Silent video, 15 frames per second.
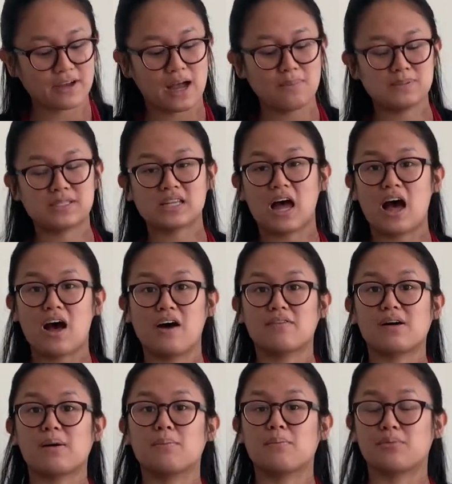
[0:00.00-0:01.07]
cups of
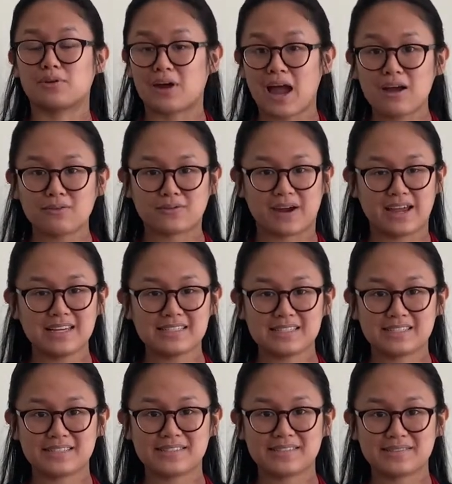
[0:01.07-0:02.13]
brown rice.